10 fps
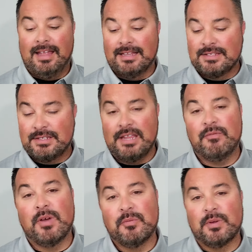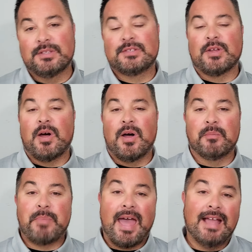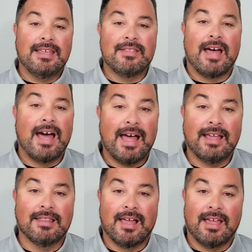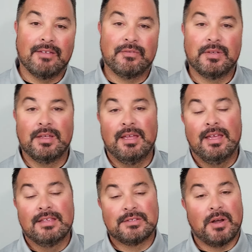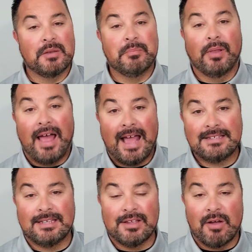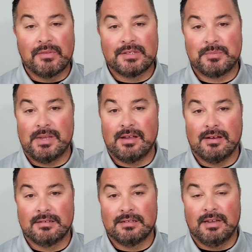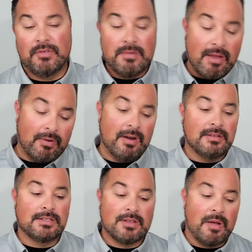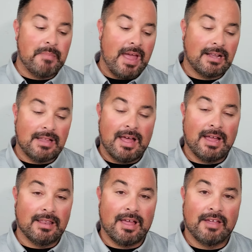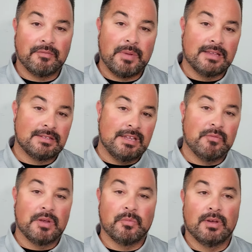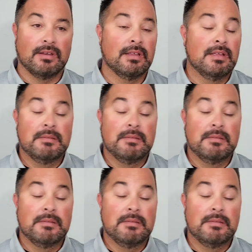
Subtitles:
And Steve Winwood's song, Back in the High Life, started blasting over the speakers. And if you've never heard the song Back in the High Life by Steve Winwood,